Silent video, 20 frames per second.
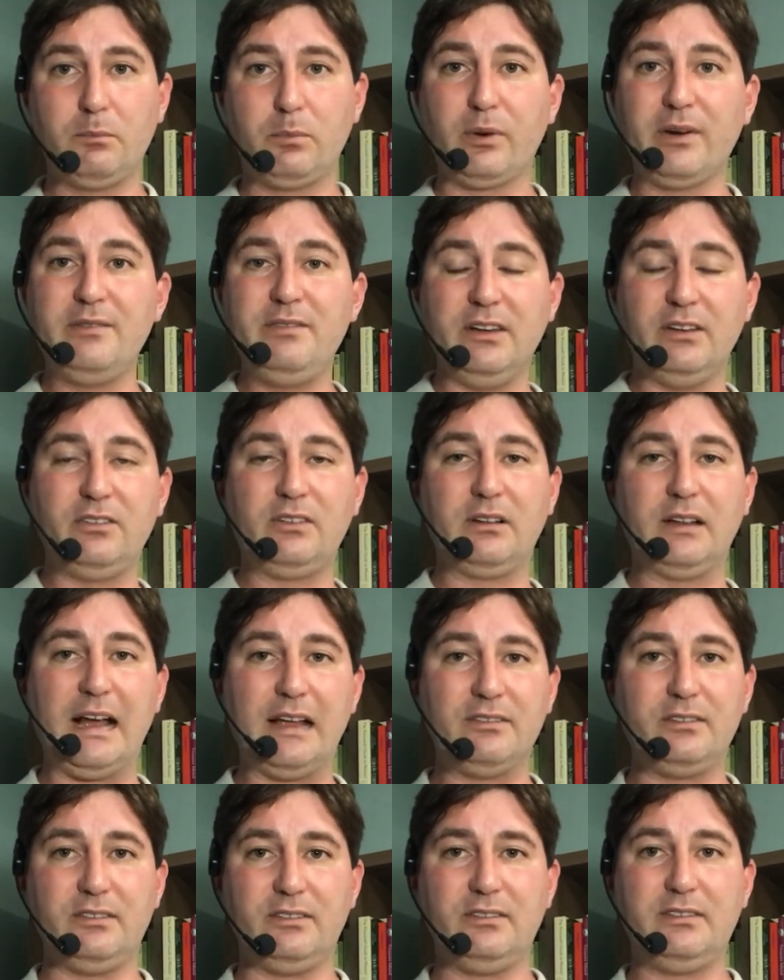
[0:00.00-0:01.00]
previous
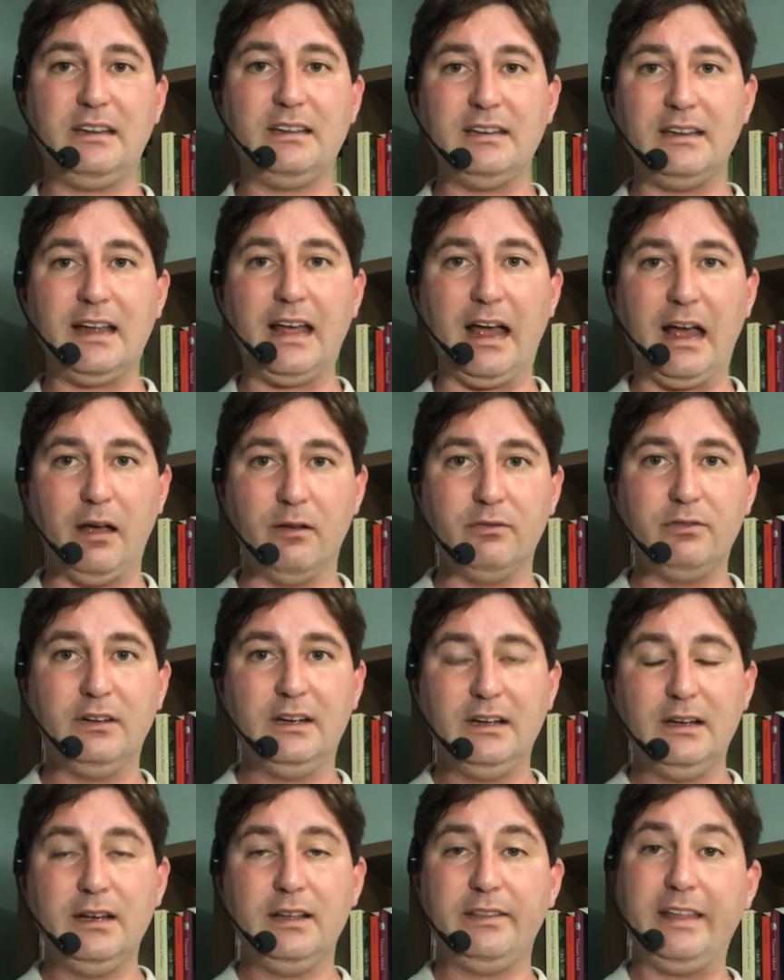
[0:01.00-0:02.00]
classes didn't have.
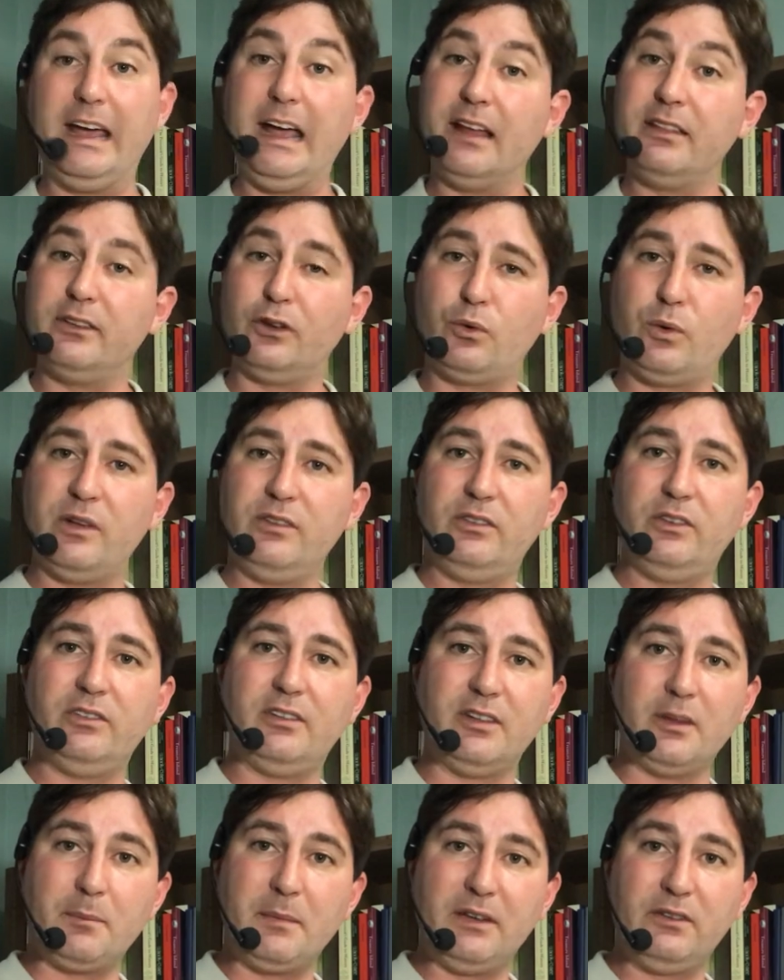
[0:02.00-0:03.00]
They had the
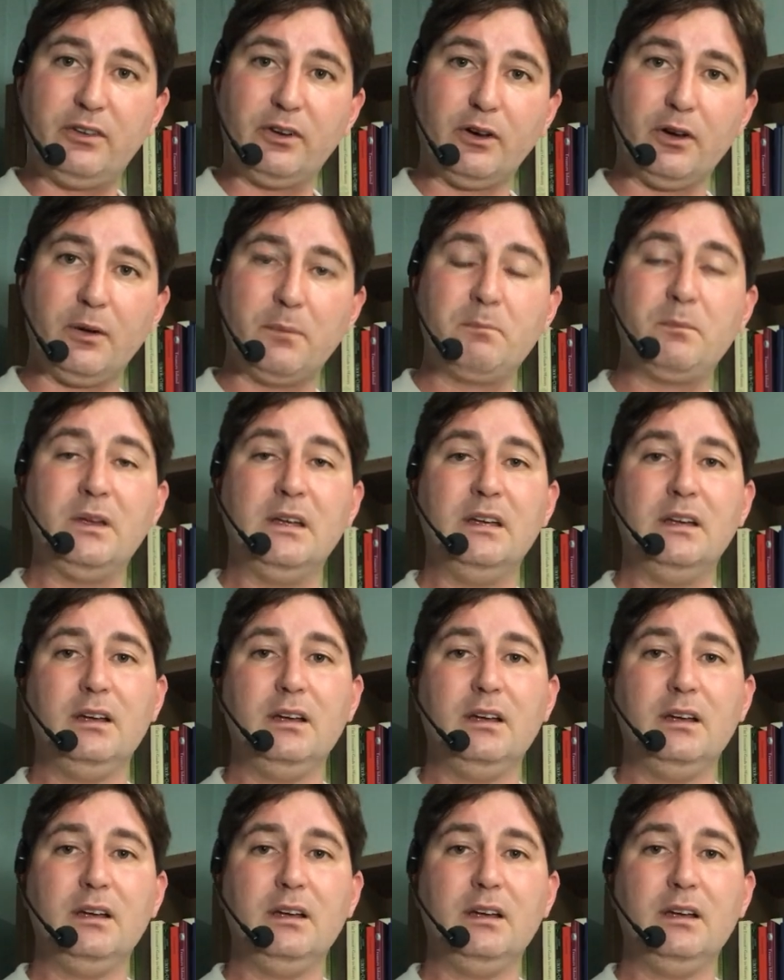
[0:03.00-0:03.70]
quizzes in the midterm,